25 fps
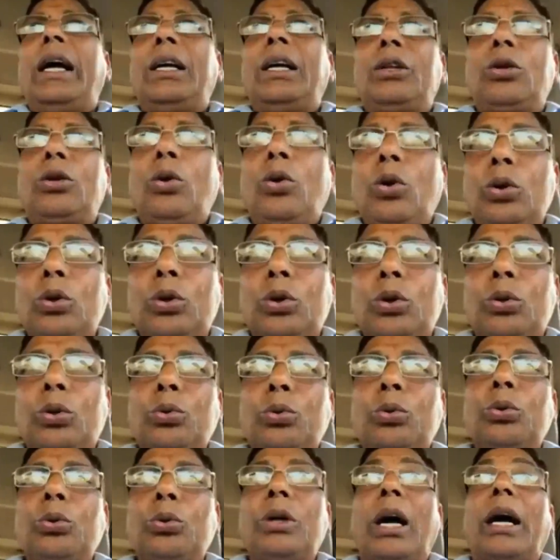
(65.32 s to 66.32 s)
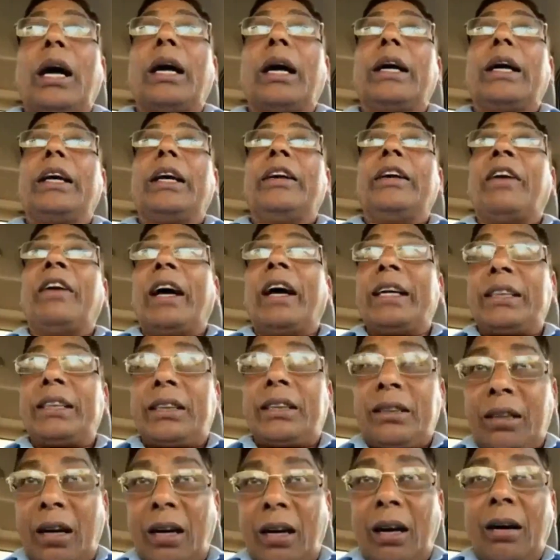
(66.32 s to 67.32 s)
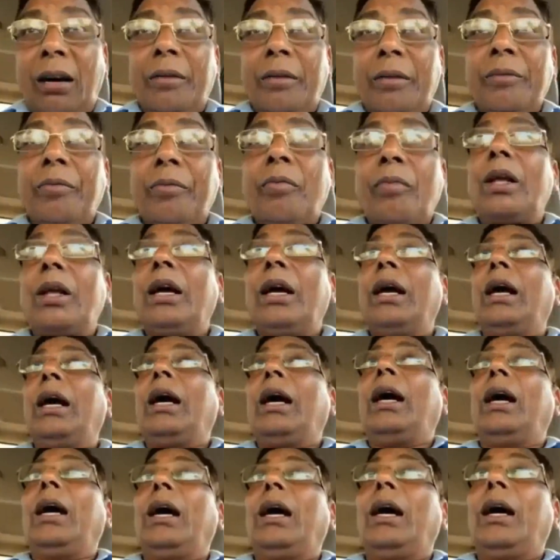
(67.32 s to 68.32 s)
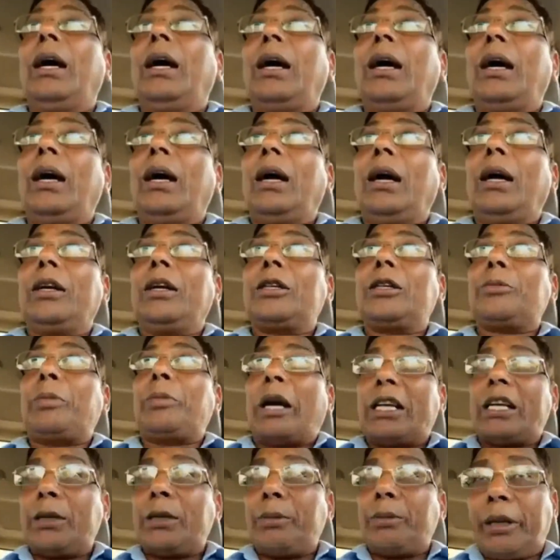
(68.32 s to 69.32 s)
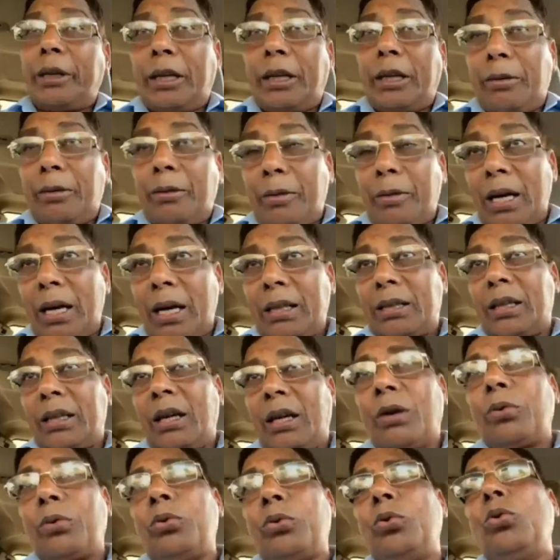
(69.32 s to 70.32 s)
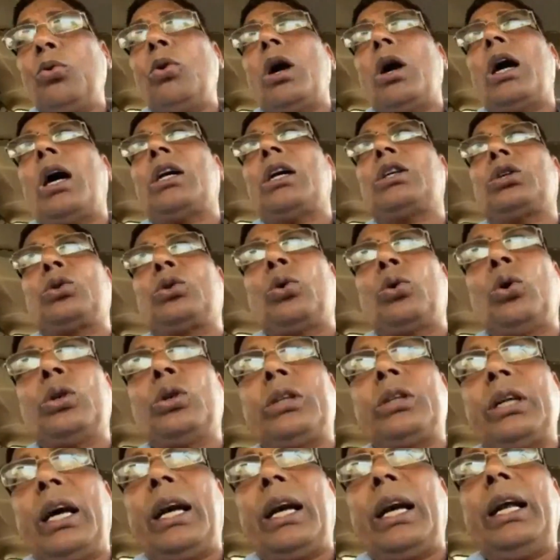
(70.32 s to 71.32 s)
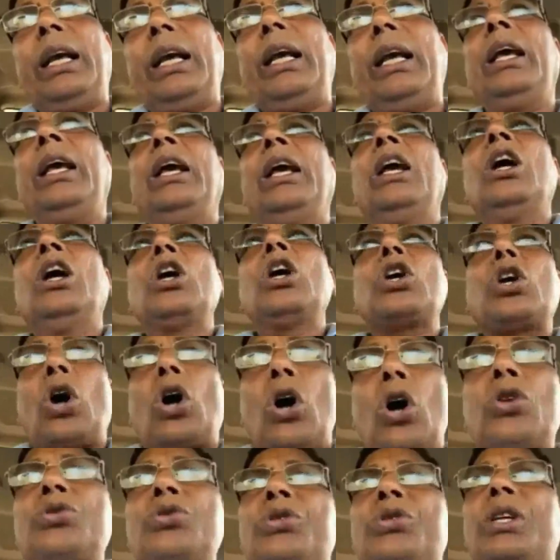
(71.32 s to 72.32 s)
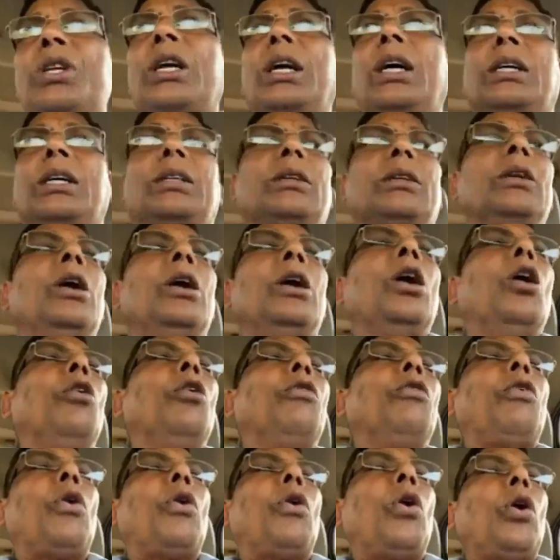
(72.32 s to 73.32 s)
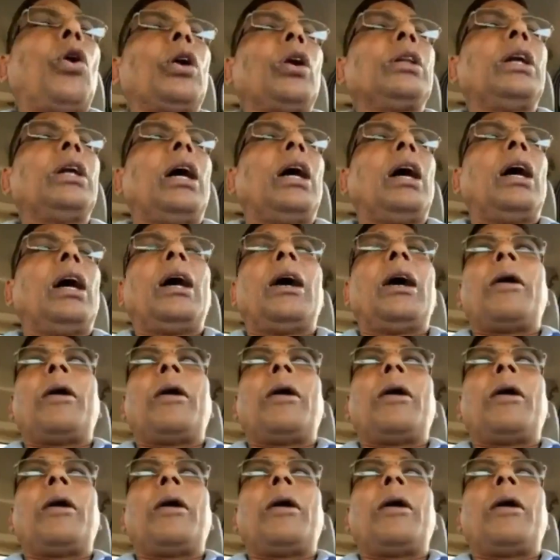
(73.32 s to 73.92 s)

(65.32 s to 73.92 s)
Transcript: those to the investor, a specific investor who are socially conscious for the